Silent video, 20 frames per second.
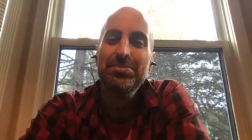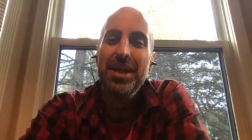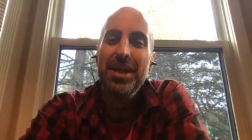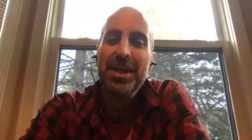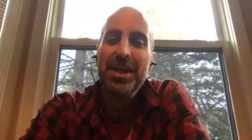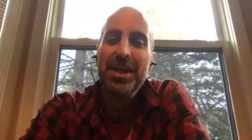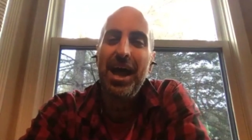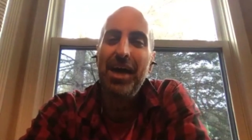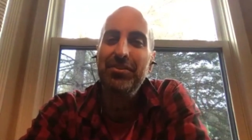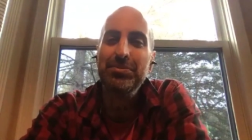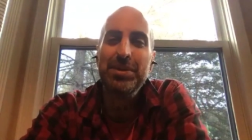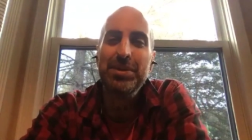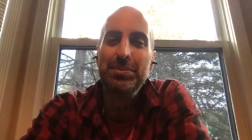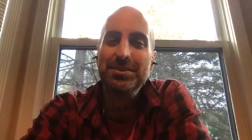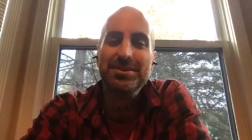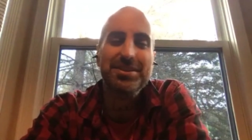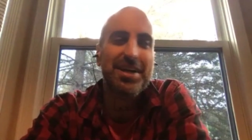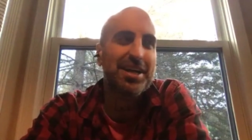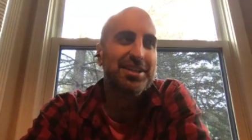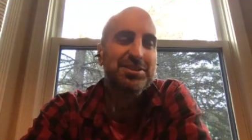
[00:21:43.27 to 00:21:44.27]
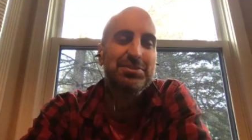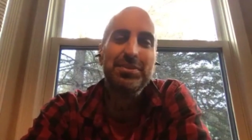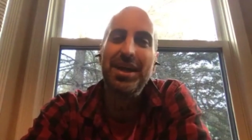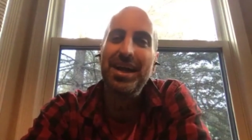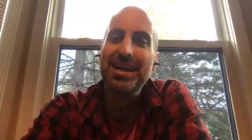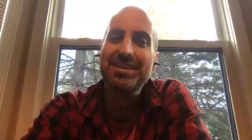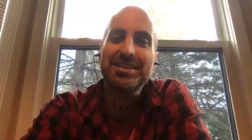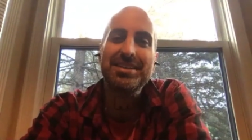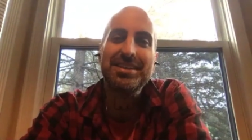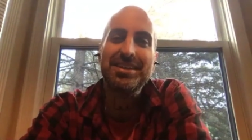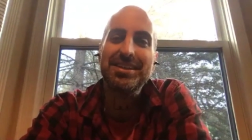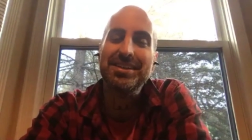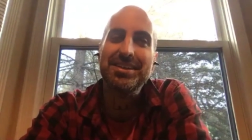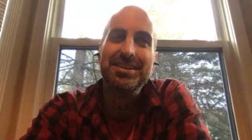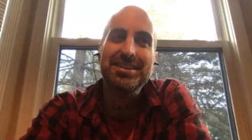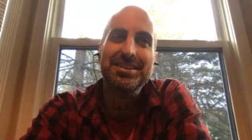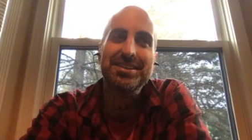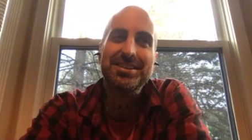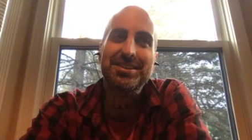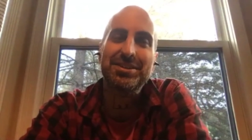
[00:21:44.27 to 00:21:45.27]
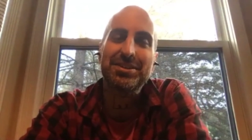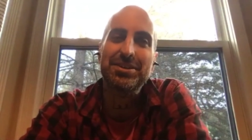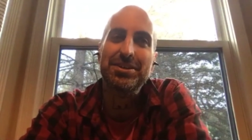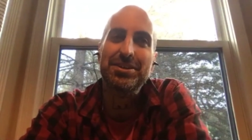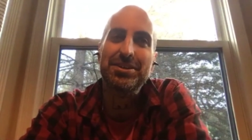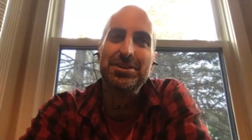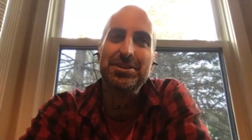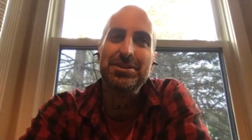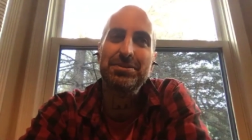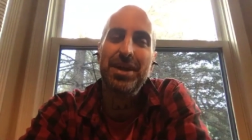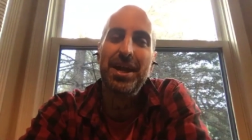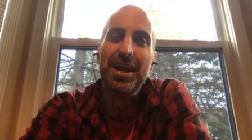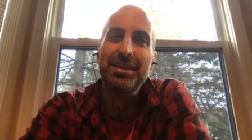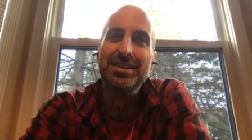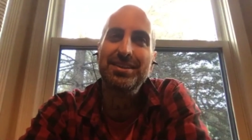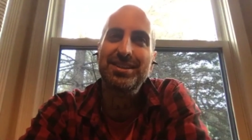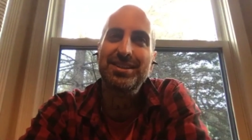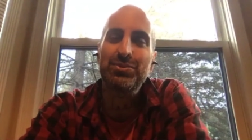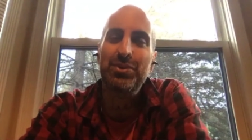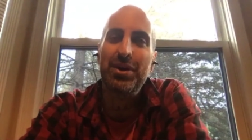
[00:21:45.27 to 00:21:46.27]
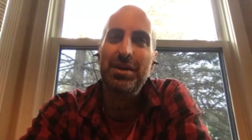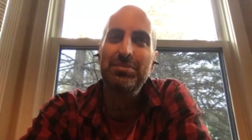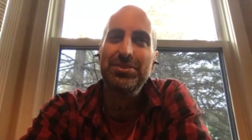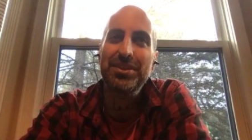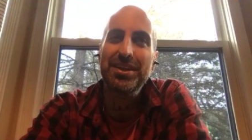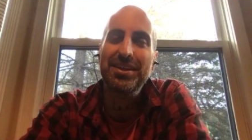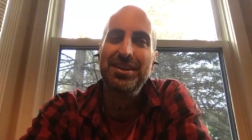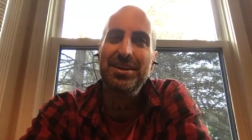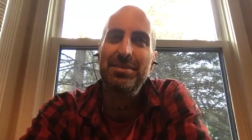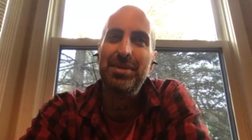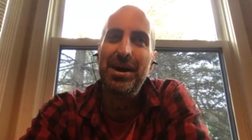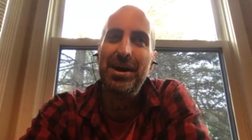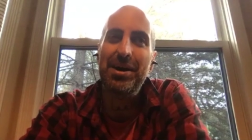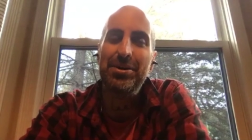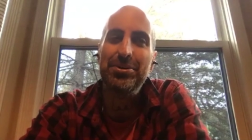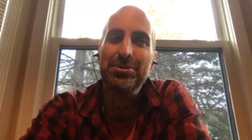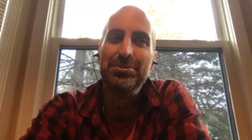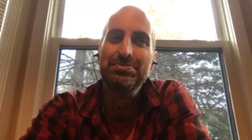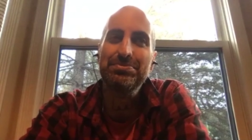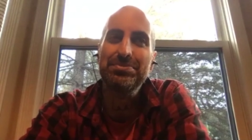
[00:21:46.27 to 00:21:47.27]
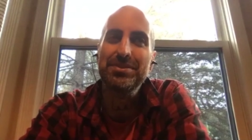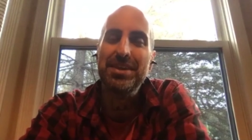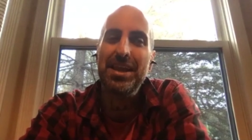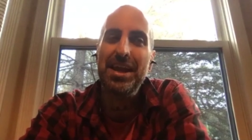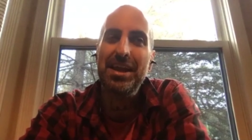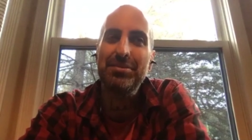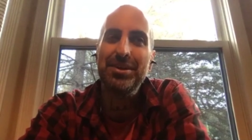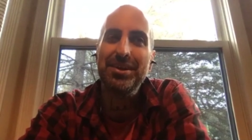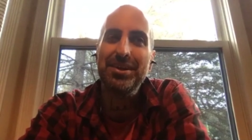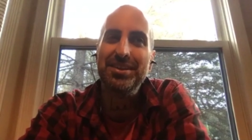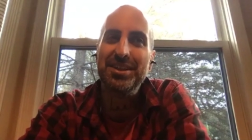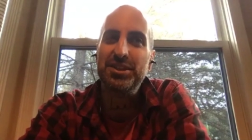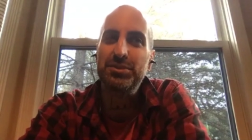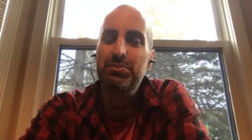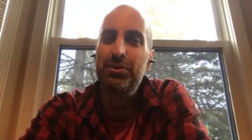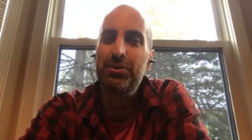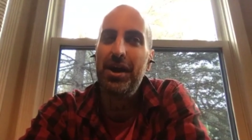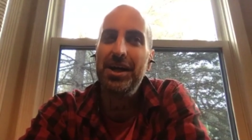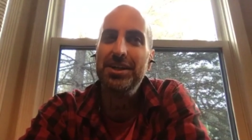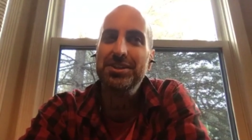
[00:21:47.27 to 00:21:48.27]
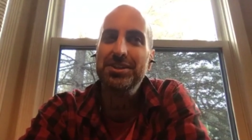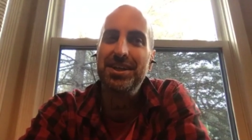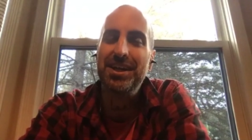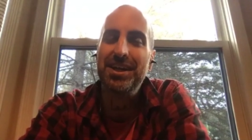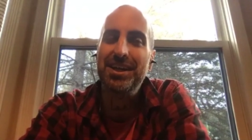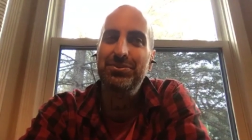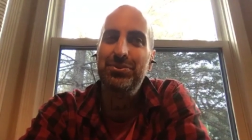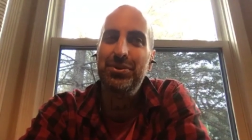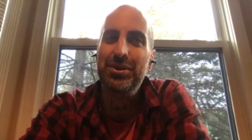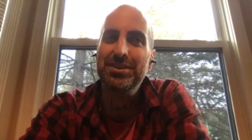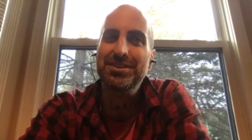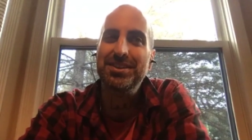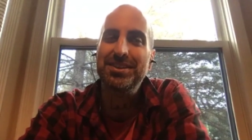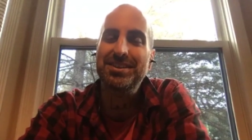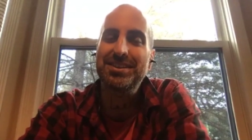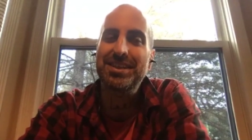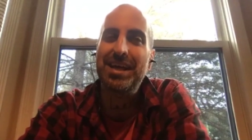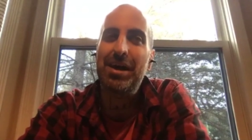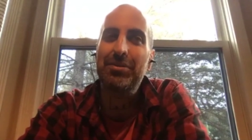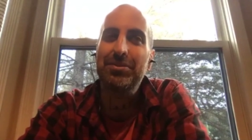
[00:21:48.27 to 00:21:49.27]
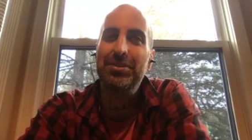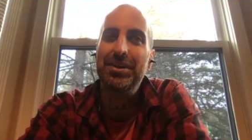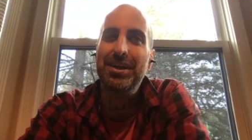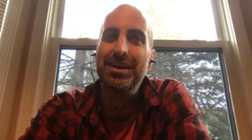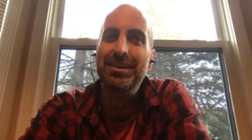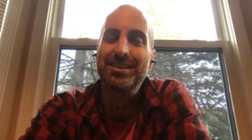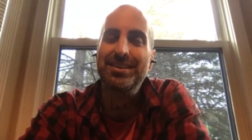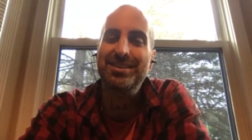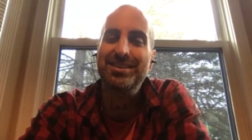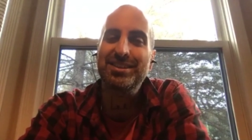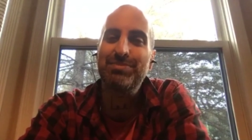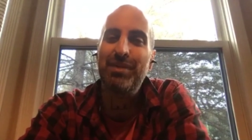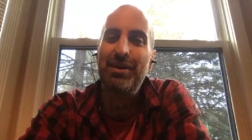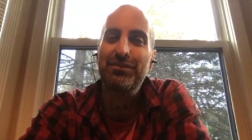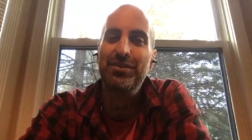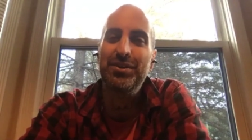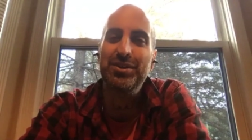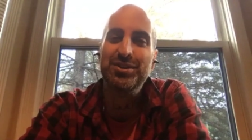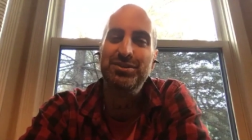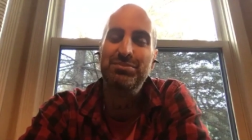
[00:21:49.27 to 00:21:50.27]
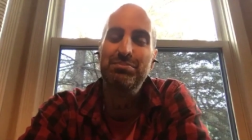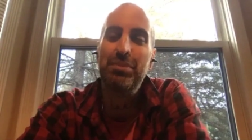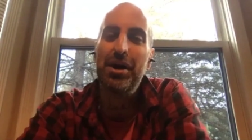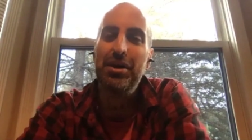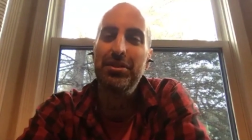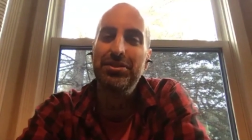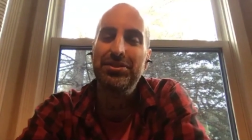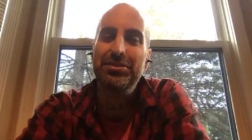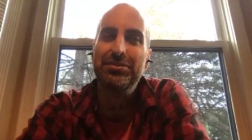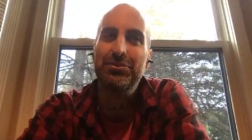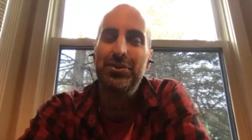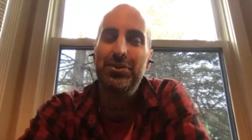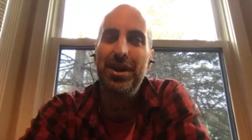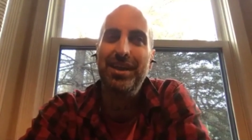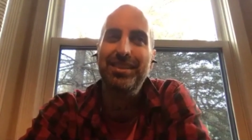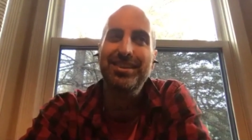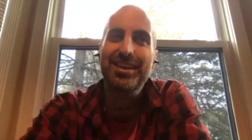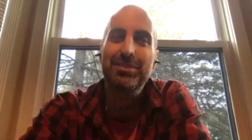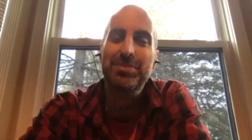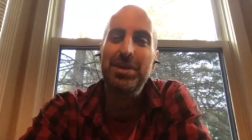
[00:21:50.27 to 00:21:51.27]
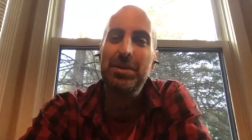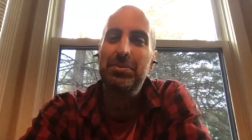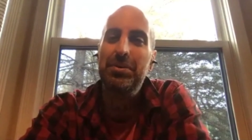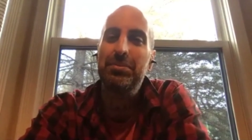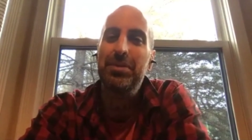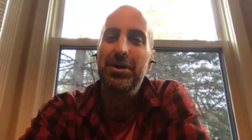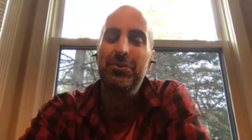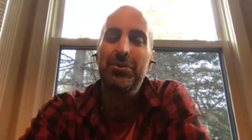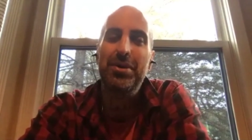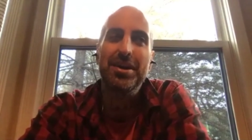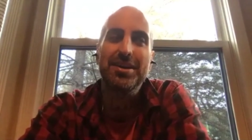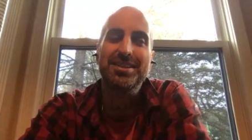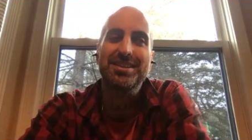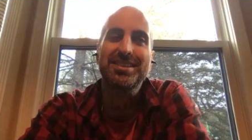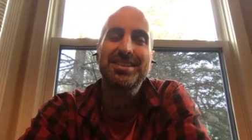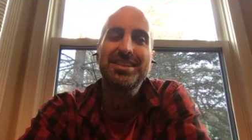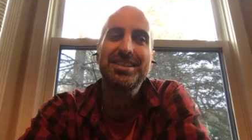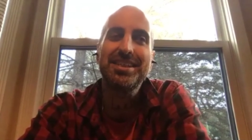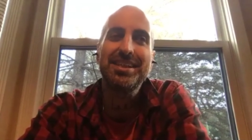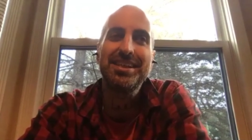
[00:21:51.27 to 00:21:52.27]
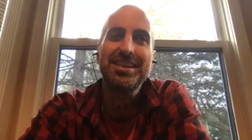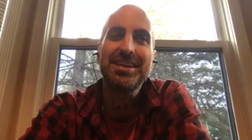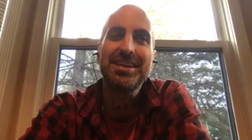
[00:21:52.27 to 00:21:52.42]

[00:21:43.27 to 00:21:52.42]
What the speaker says: having people text me ideas or, hey, this is what I'm thinking about naming this project. What does it sound like? This is my first month of what I think people might want to see.